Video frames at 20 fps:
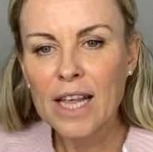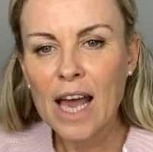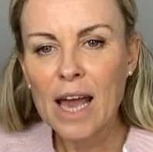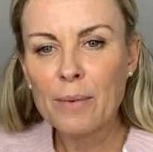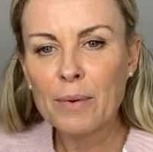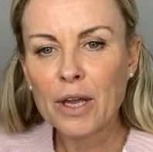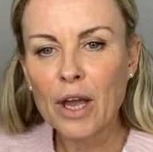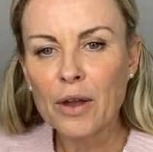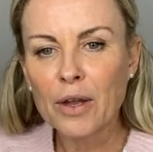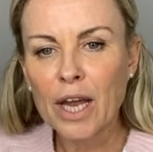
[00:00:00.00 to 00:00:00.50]

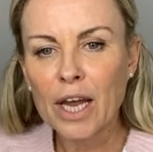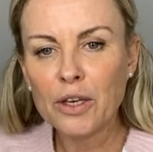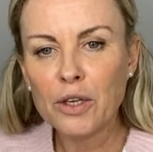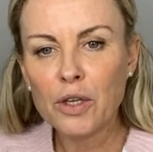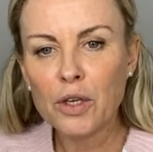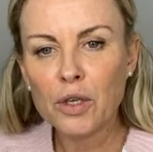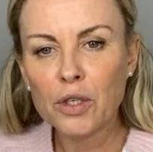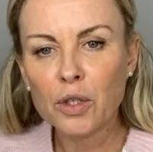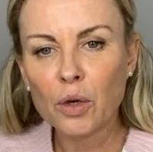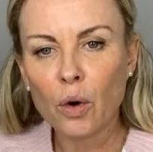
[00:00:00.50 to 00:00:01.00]
There we go. Can
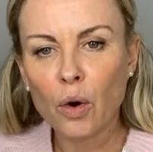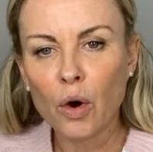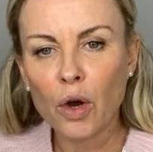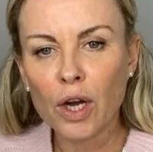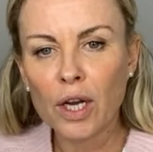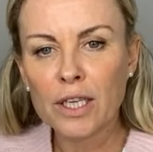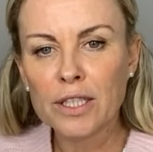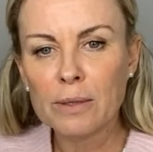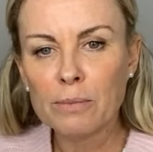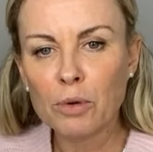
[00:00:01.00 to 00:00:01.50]
you use your
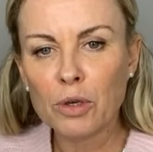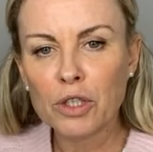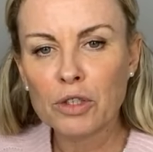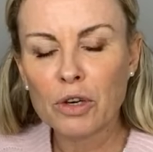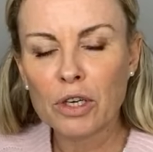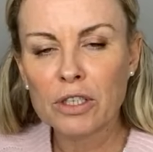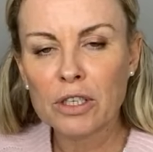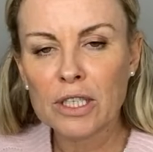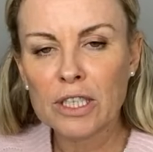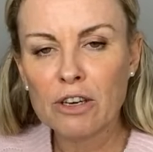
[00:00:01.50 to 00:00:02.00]
oil as a
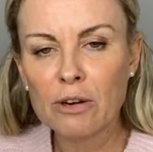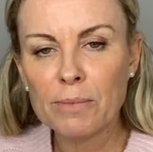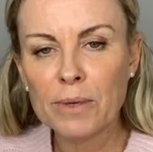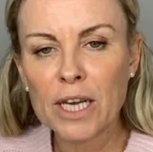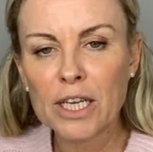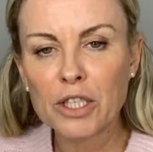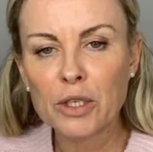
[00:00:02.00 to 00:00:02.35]
moisturiser serum?